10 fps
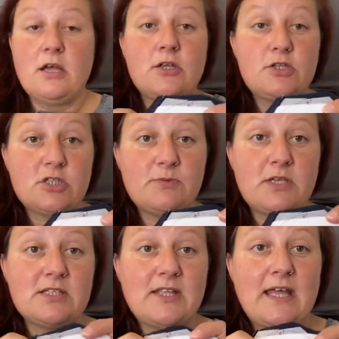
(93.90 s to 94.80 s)
just
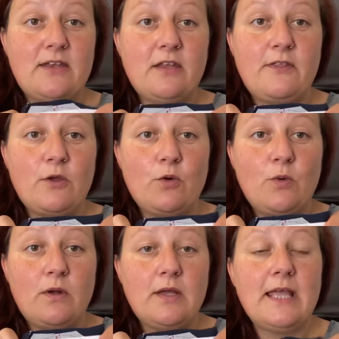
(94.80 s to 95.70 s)
because then they all,
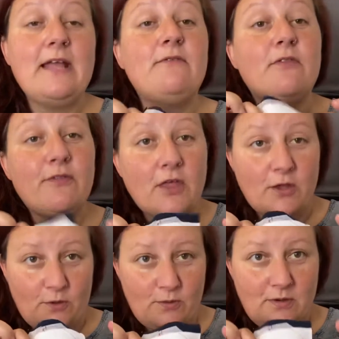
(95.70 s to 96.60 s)
even
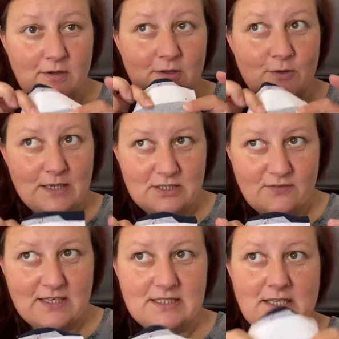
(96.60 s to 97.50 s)
though you're
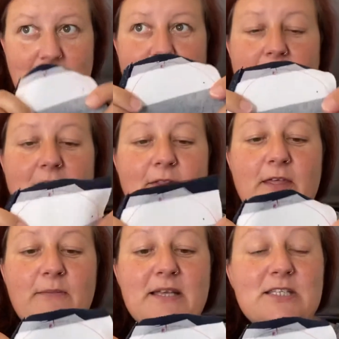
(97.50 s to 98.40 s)
interfacing it, they
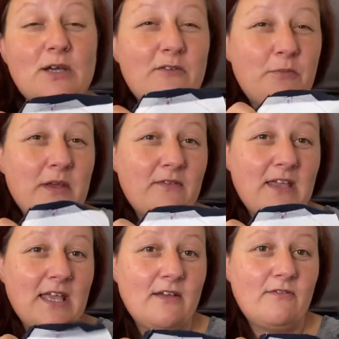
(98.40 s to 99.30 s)
may still have a bit of
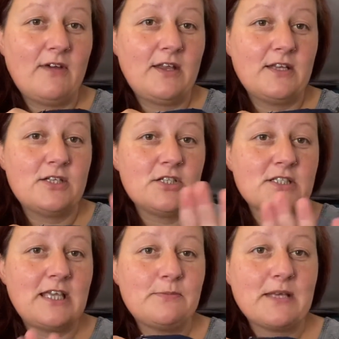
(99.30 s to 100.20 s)
give, and it just
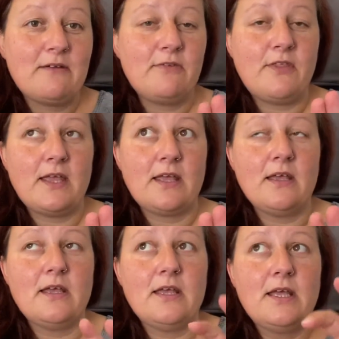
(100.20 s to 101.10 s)
keeps everything
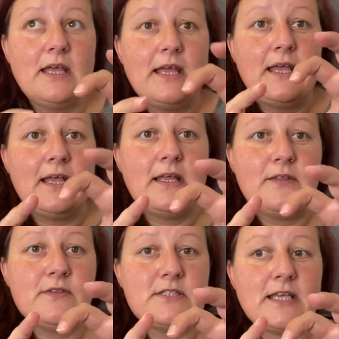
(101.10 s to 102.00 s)
in
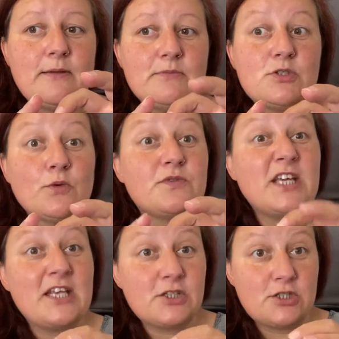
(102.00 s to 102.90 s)
the same sort of
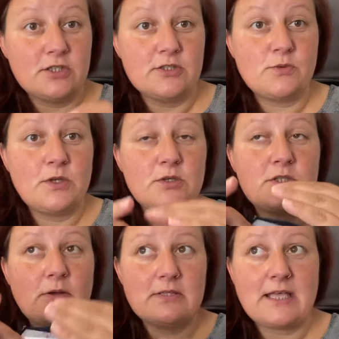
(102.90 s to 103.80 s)
tension. So when you sew
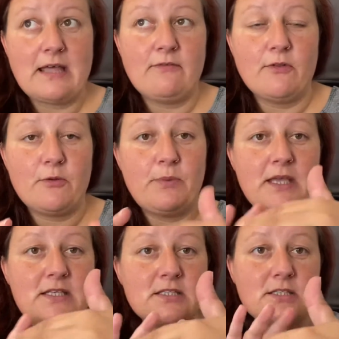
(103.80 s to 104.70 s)
it together, the
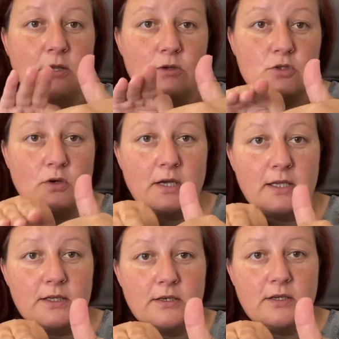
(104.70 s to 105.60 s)
pieces don't try
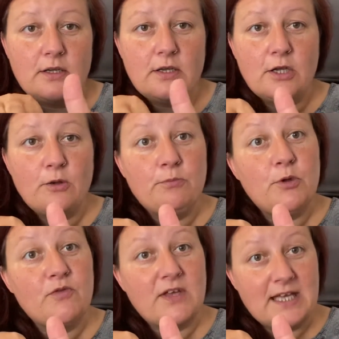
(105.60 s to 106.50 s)
and
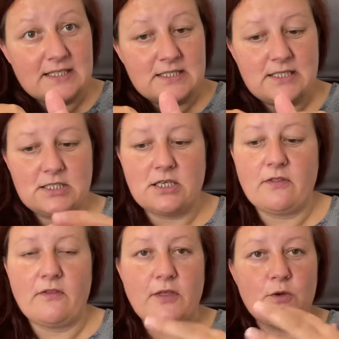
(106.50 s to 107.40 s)
move against each other.
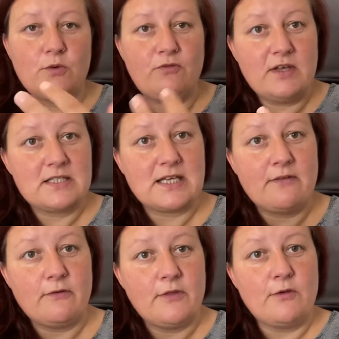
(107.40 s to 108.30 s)
They all fit together,
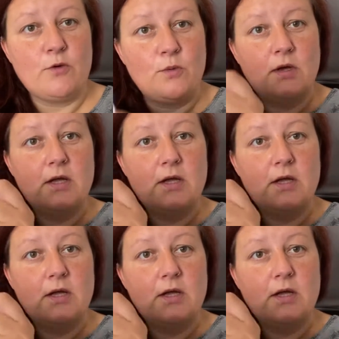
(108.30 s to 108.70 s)
and they all